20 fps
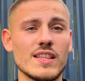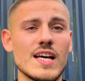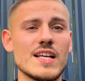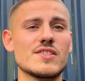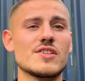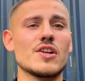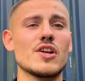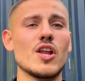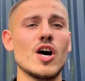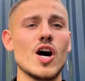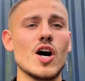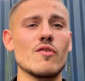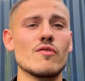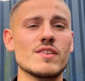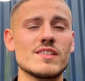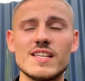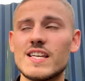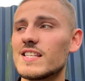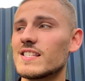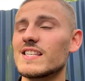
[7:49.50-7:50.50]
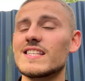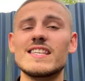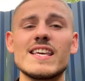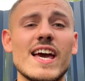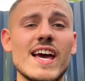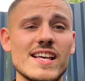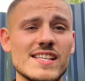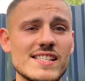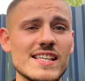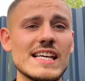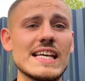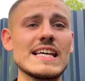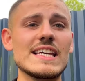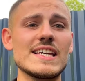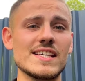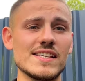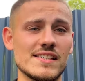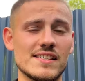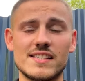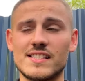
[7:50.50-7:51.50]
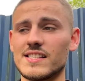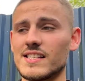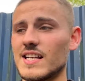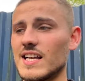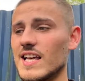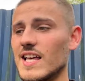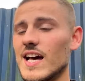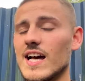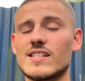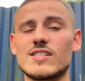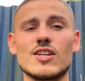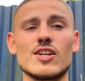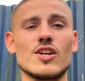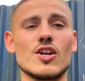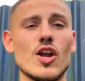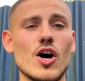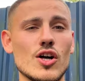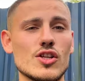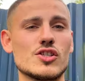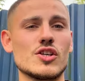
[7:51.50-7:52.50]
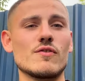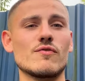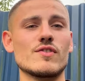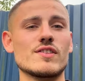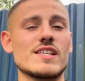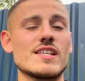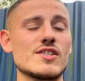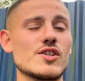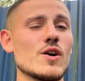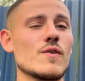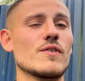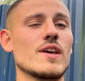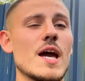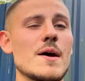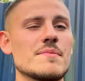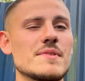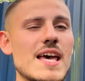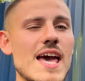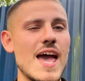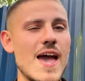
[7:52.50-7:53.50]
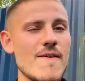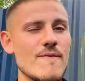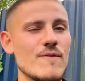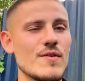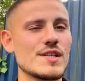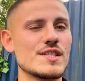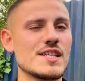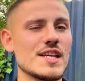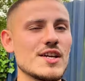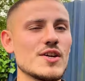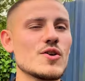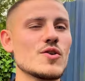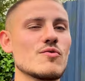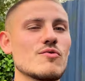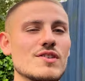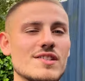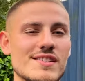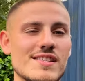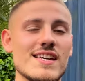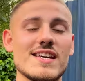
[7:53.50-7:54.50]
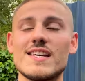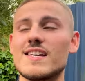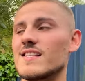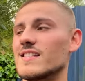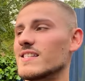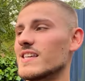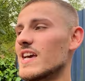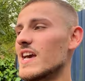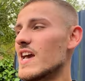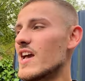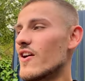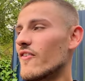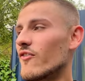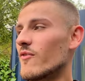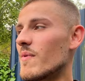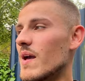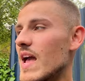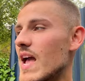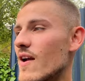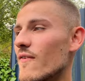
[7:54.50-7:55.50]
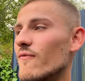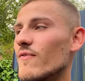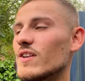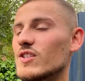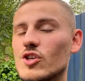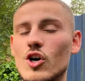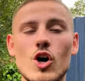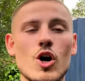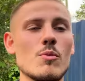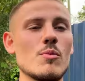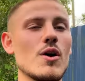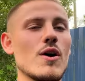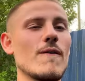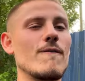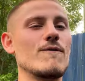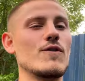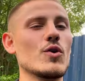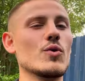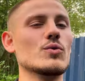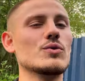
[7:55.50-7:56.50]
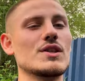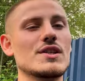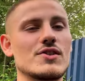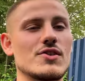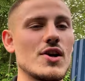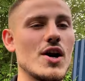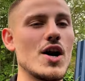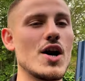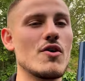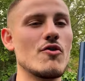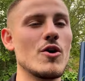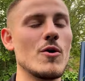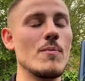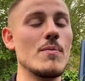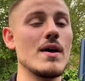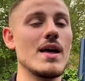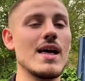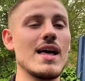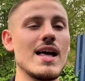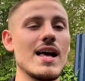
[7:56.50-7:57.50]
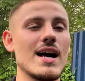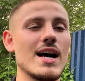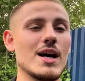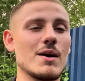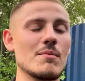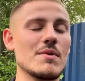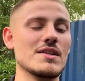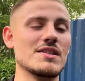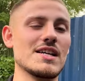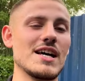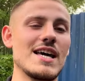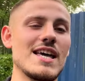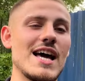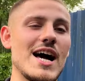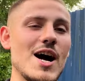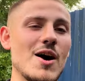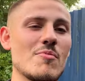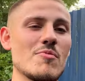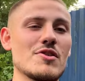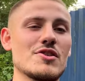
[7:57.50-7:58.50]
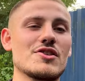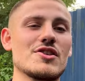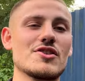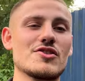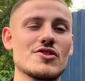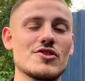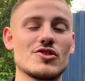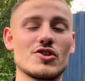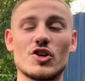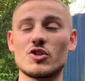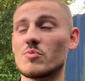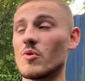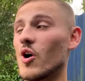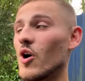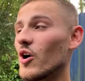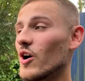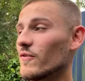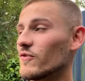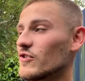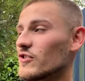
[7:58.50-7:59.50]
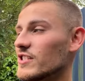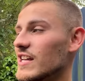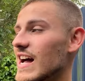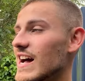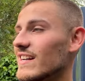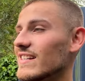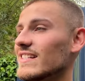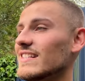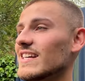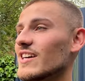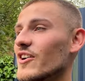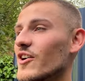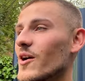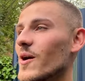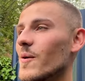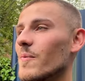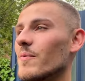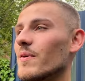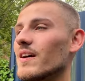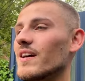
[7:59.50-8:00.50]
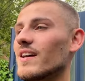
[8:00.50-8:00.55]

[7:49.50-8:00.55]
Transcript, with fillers: that's a lot of receipts, and yes it is, that's a lot of receipts. I've kept every single receipt from every time I've fueled this car up, and I'm going to tell you how much it's just cost. But I've just added it up